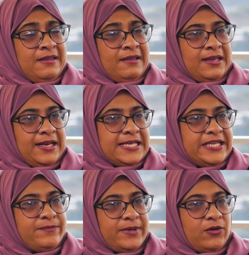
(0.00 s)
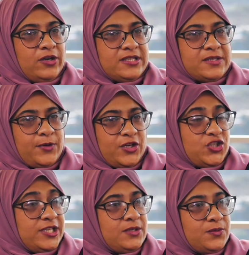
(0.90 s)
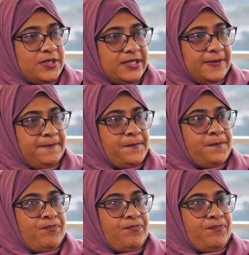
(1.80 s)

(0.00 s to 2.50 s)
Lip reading: and I did my honors project with him,